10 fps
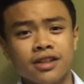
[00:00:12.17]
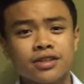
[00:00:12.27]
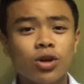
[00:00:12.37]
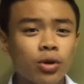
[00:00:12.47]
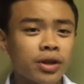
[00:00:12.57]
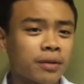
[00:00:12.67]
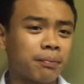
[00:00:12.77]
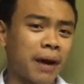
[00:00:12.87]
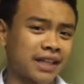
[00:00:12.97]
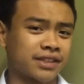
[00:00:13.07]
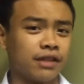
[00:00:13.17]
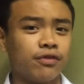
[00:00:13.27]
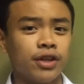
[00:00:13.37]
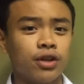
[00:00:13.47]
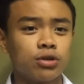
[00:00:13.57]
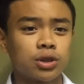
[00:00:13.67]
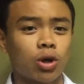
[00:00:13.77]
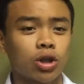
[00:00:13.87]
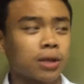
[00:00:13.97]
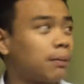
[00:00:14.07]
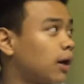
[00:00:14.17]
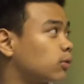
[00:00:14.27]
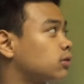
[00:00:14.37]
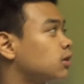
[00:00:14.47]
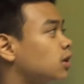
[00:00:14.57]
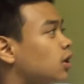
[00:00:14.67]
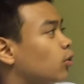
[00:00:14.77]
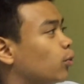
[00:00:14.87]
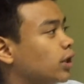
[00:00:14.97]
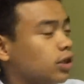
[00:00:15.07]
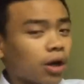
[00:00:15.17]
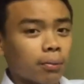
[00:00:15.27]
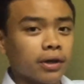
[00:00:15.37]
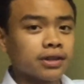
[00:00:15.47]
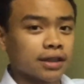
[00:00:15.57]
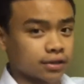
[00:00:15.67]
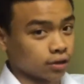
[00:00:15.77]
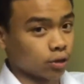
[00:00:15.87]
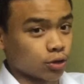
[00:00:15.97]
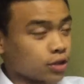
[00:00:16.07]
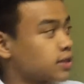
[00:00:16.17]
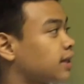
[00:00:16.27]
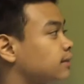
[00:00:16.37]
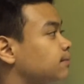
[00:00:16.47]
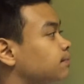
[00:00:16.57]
So in the past three videos, we talked about real numbers as a solution set,